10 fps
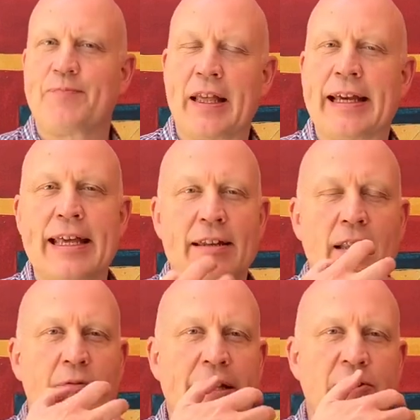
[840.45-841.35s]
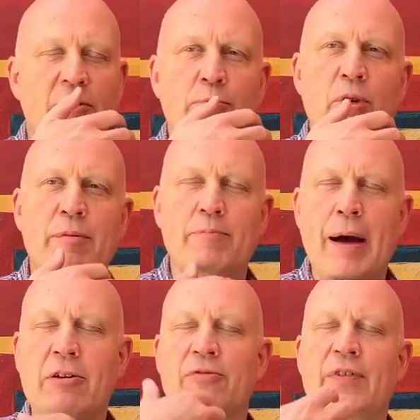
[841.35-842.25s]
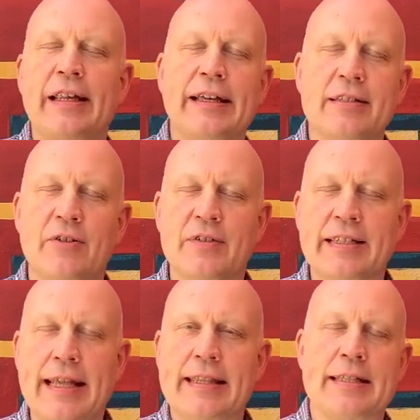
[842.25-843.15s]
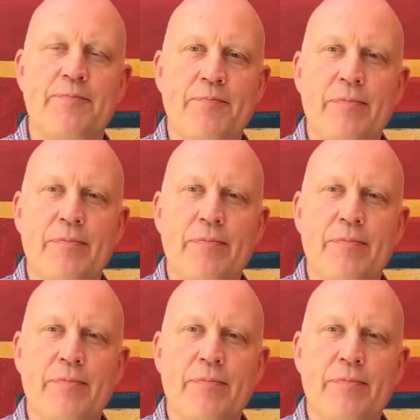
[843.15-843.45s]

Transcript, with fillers: Again, lovely sort of mouth-filling sort of sense